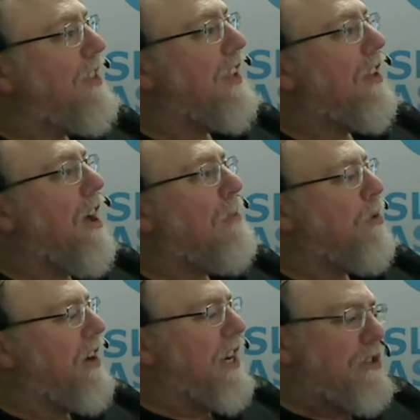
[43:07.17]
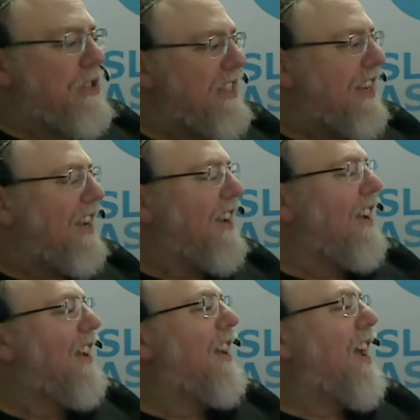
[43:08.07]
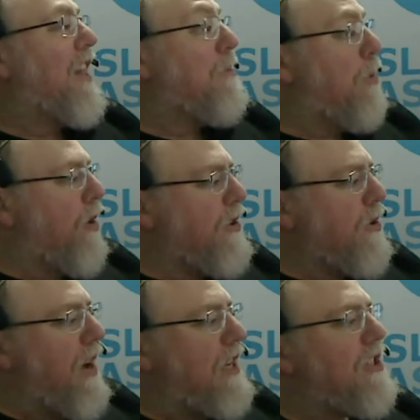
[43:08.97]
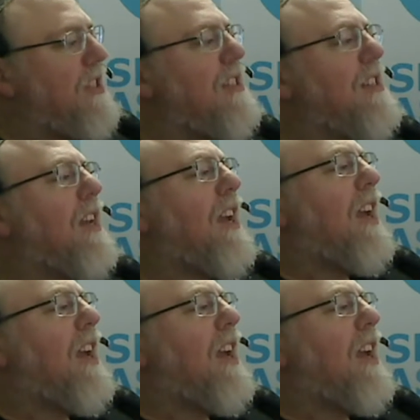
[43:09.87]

with a lot more interesting and important questions.